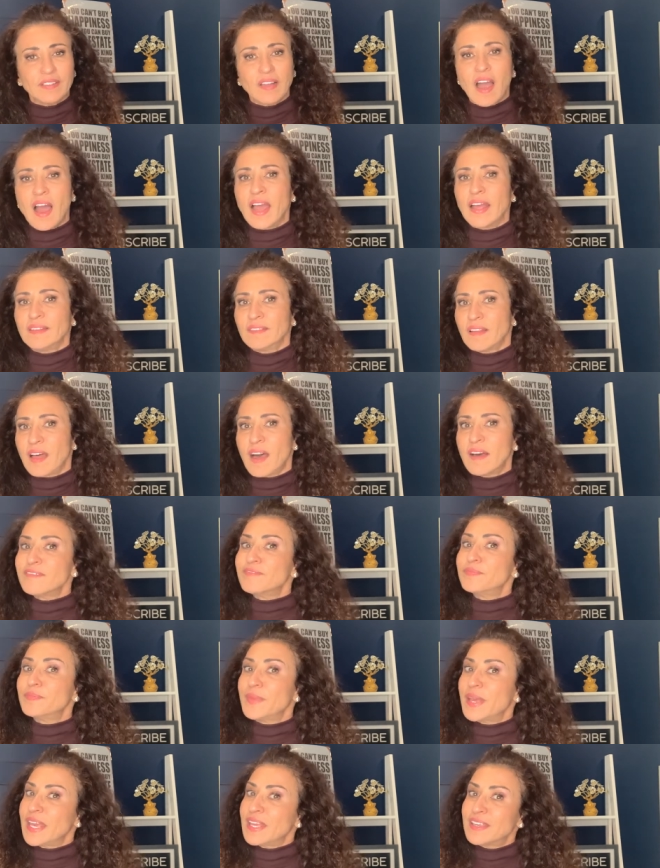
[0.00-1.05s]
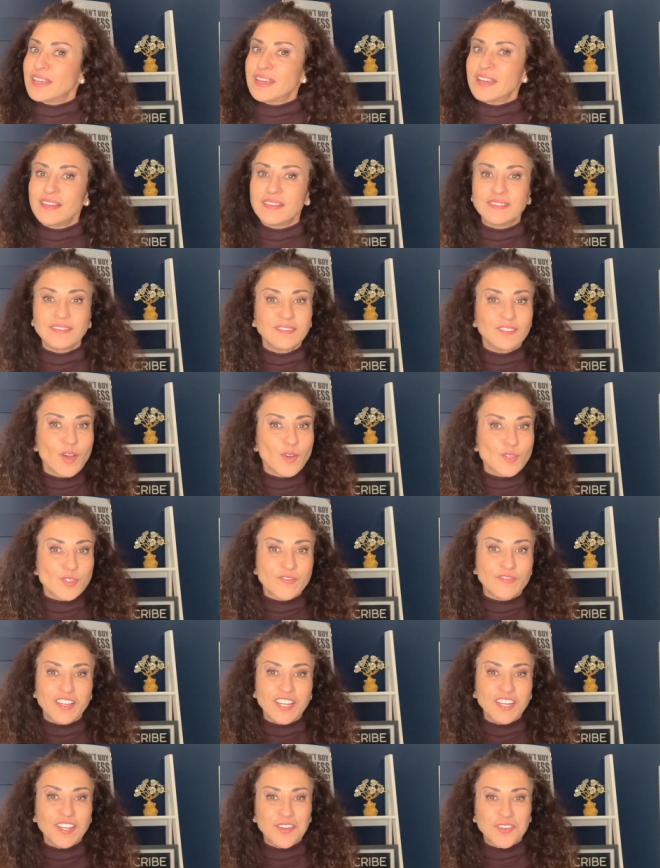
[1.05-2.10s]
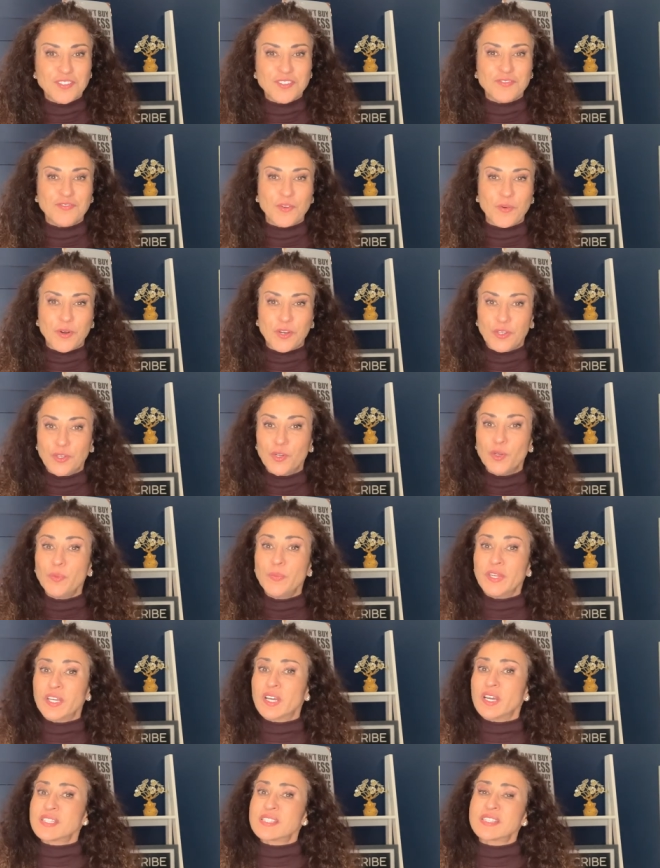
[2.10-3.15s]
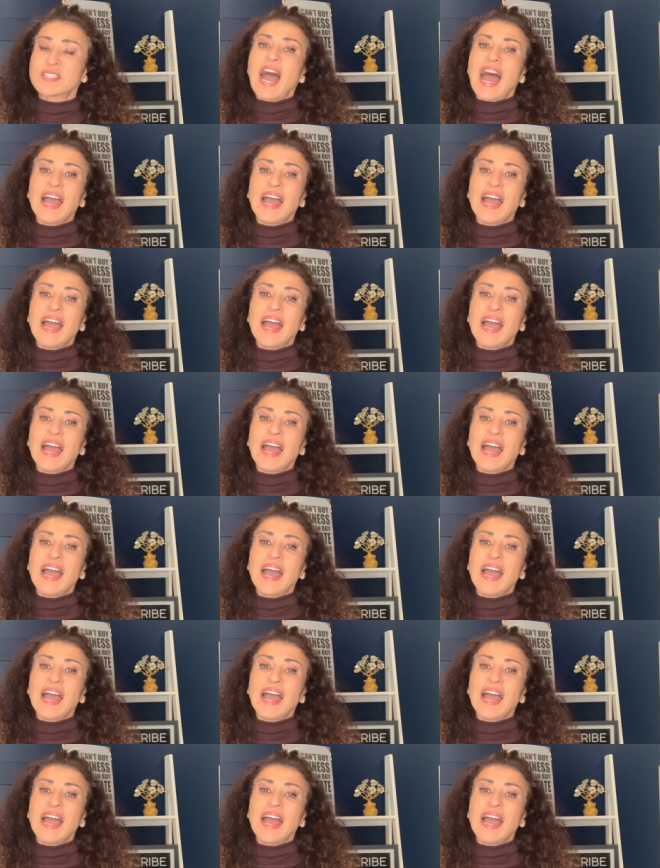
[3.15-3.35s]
I love making those videos for you because